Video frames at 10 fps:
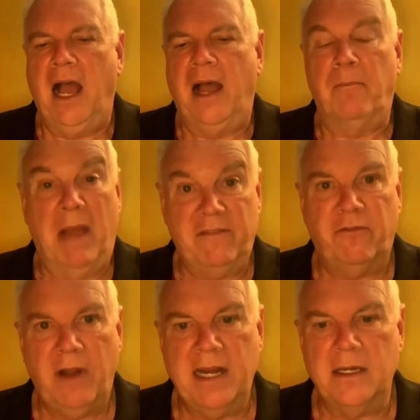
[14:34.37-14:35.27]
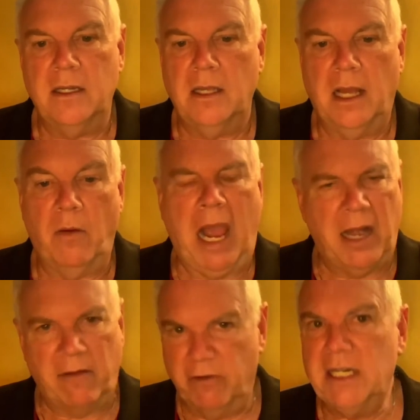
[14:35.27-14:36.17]
My friend, and I
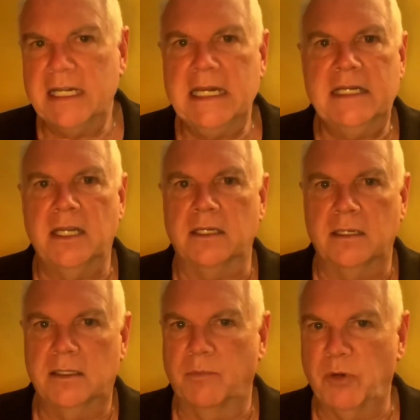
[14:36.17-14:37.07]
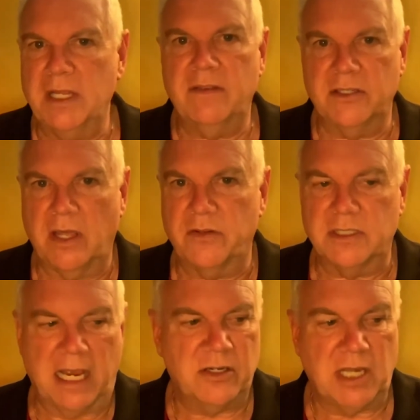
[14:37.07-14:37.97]
really need to bring this other
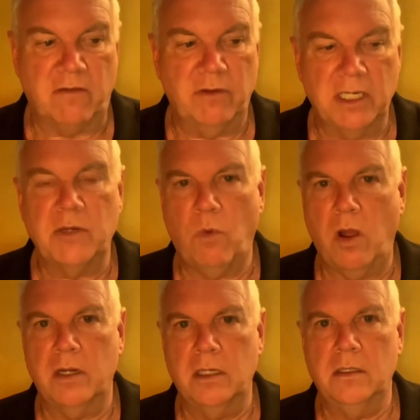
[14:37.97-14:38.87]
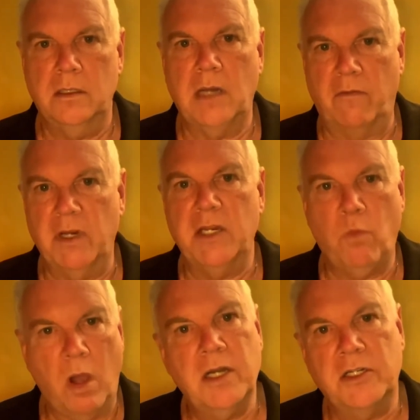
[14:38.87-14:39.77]
side, because I really
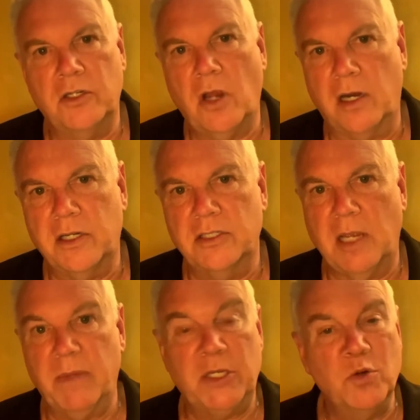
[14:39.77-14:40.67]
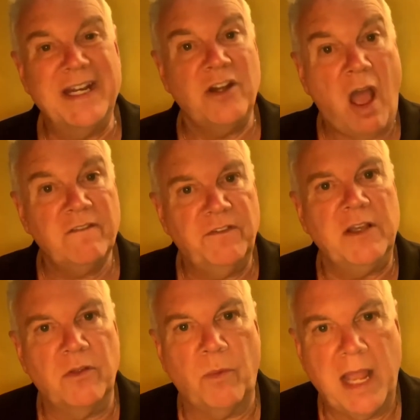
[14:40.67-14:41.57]
wanted to talk to somebody who did not feel
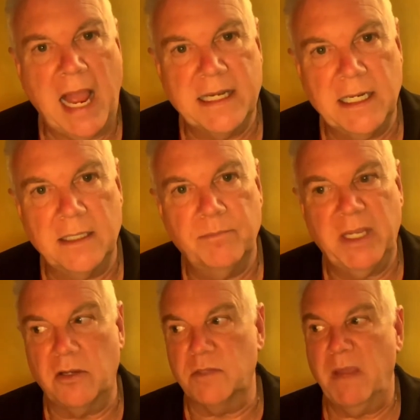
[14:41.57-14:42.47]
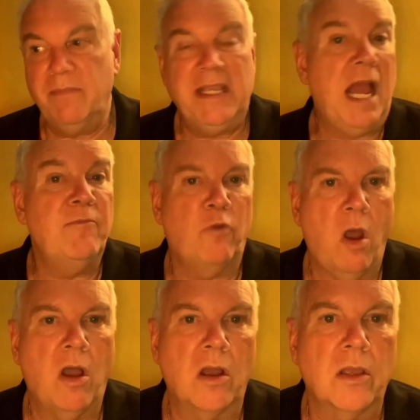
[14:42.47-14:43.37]
the way I did, because maybe I'm
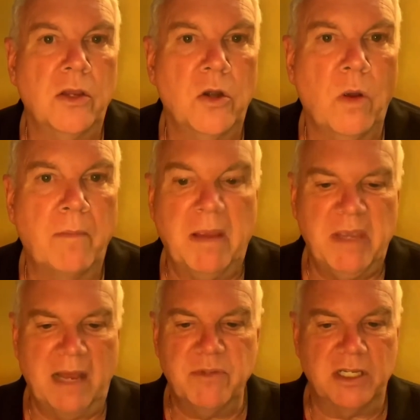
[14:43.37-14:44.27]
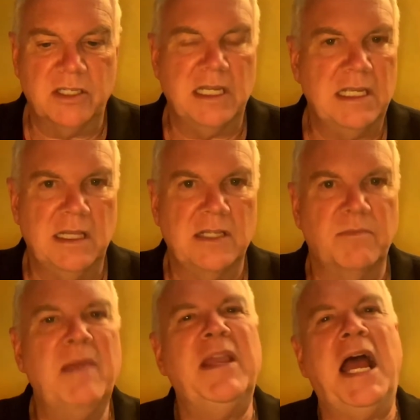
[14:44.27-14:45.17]
wrong, you know, maybe I'm just seeing this,
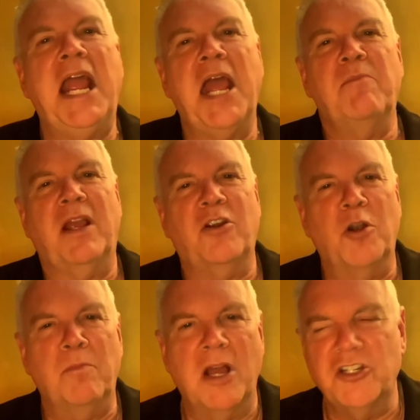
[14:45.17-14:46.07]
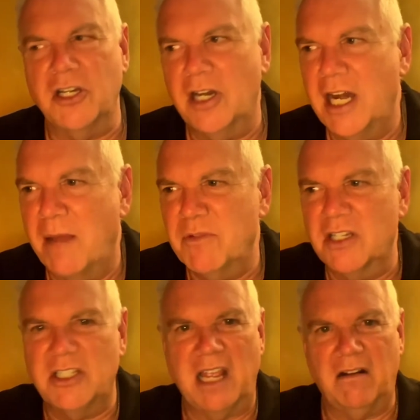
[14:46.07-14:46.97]
maybe I am a curmudgeon, and I'm
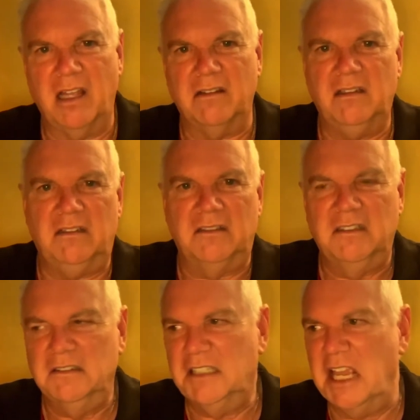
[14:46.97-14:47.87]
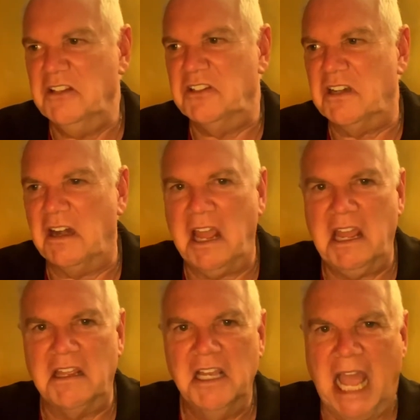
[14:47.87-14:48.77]
just saying like, oh, kids
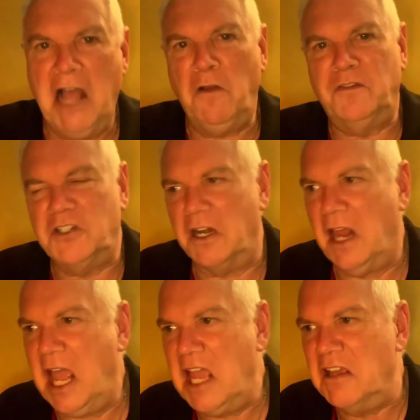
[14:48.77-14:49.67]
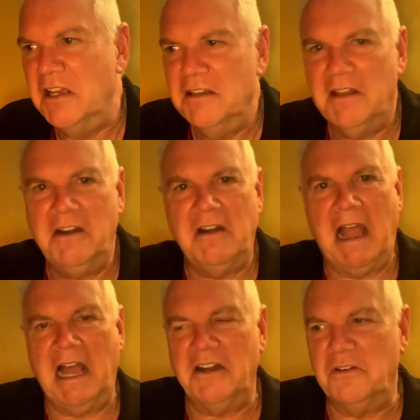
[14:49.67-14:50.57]
today, elves today, they don't know
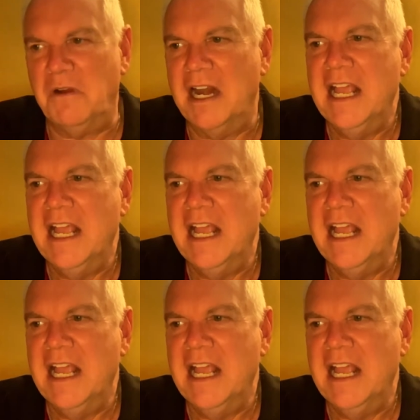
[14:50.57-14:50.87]
how to do it,